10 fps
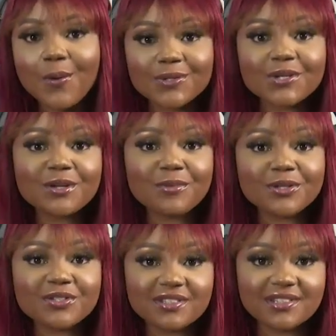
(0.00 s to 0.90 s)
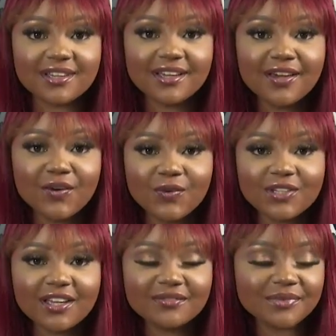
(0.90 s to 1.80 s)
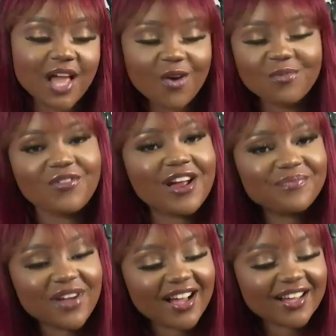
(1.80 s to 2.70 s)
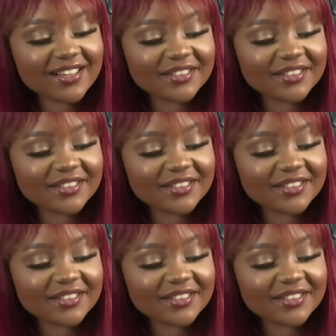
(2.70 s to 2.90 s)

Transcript: We're talking about today. Okay. I'll be right back.